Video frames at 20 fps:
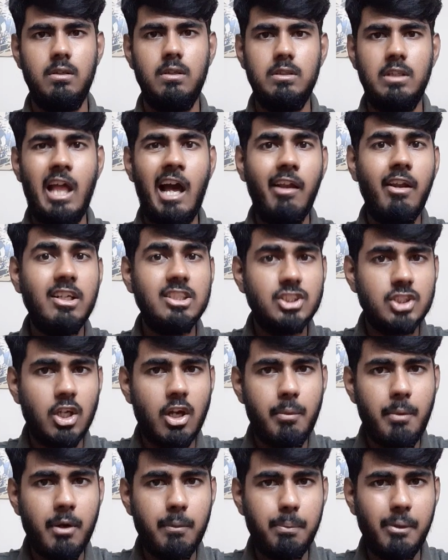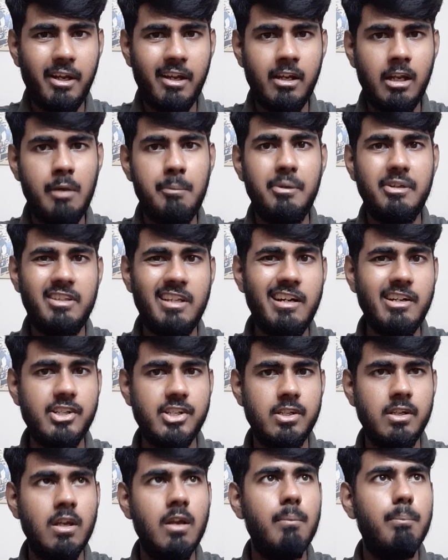Now let's talk about plugin number
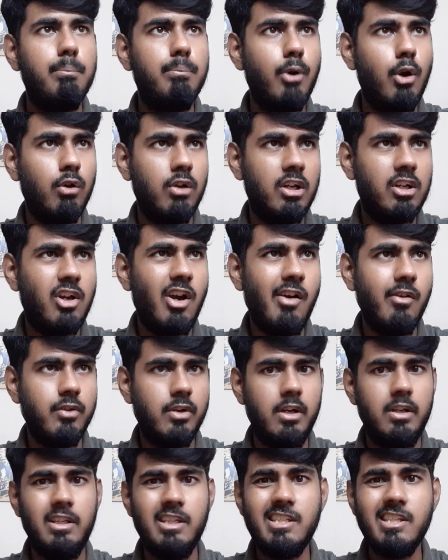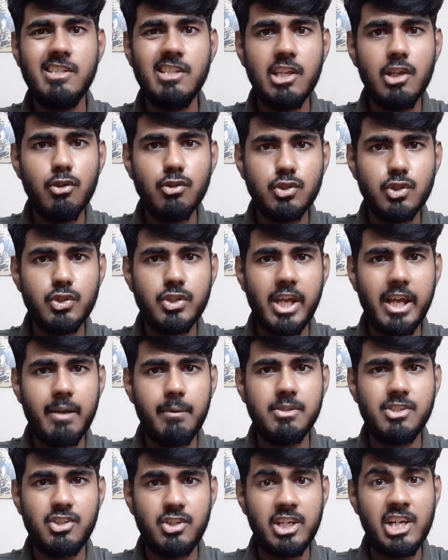13, Pola code. This is used to take
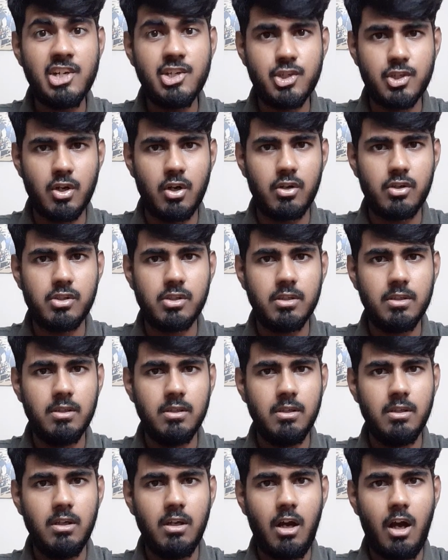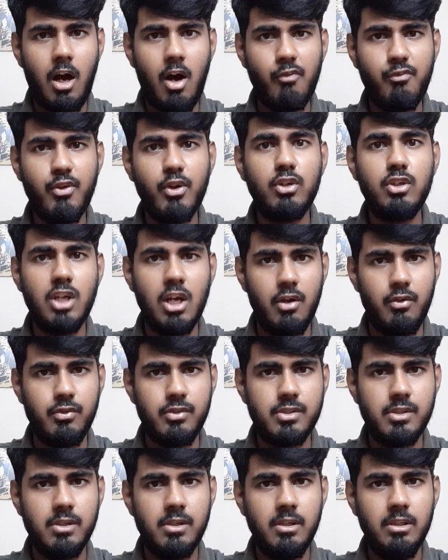screenshot of your
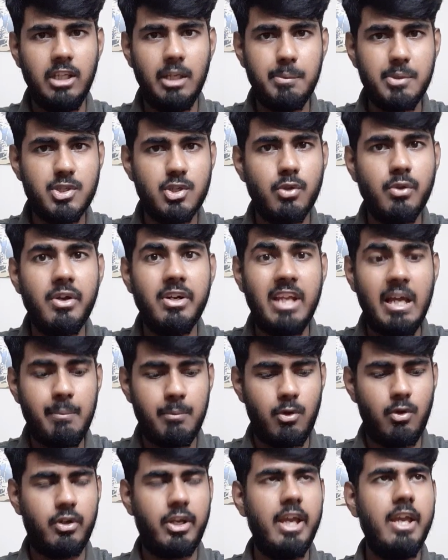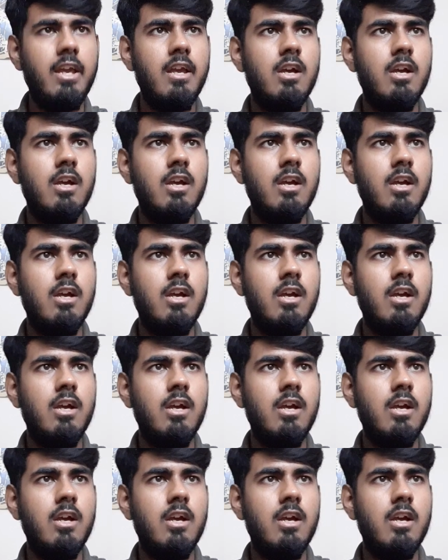code. Let me show you a demo, okay?